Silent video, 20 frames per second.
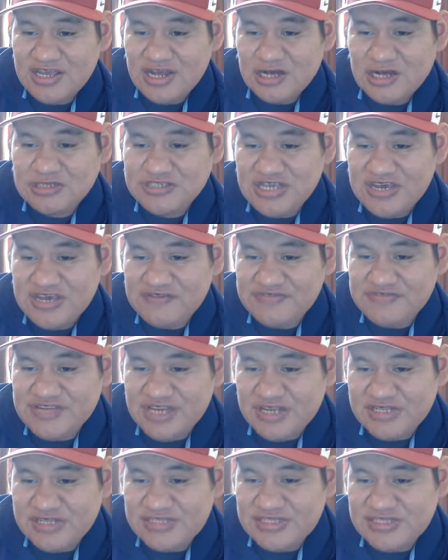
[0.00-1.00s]
I also have
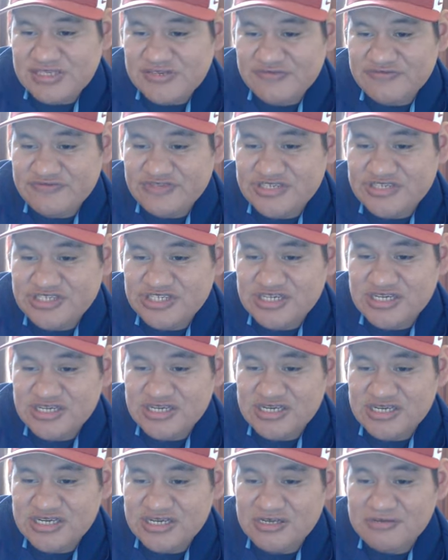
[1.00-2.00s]
tons of
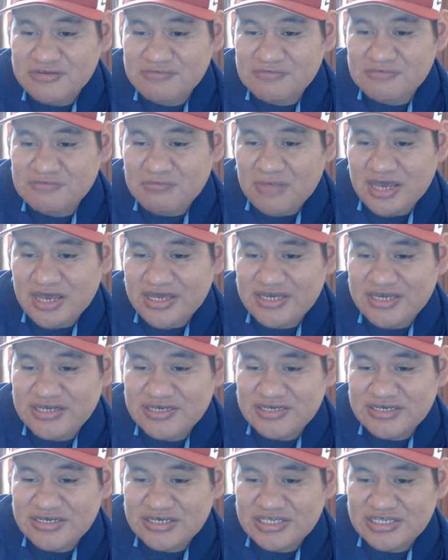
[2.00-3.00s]
Mike
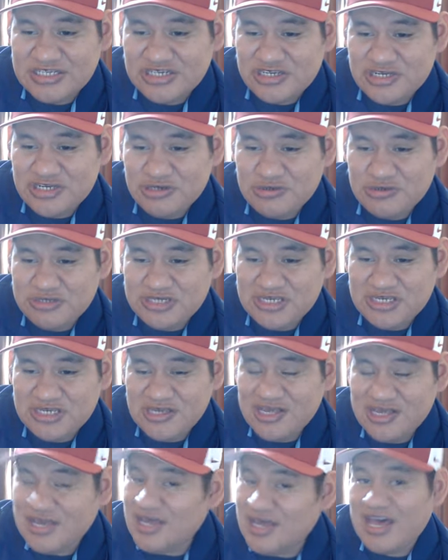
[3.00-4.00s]

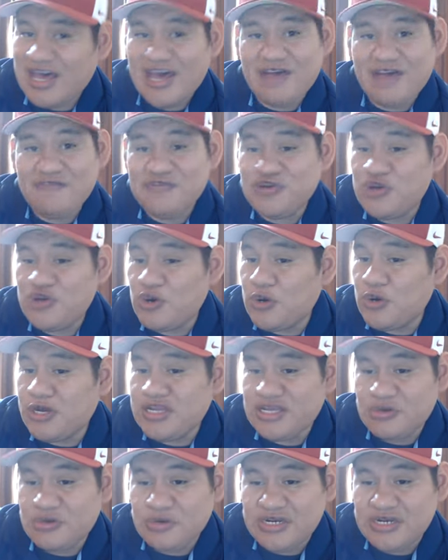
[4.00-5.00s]
QT. I have no
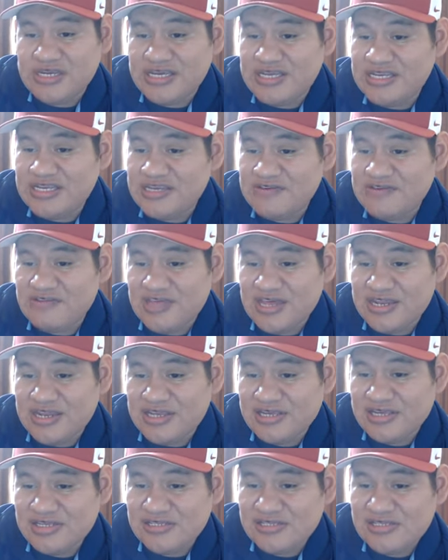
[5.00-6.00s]
idea what any of that
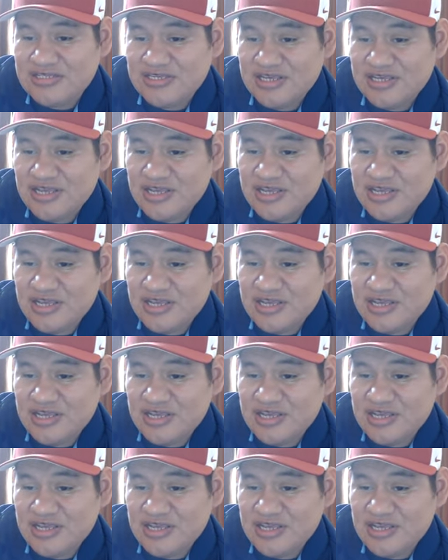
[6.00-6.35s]
is.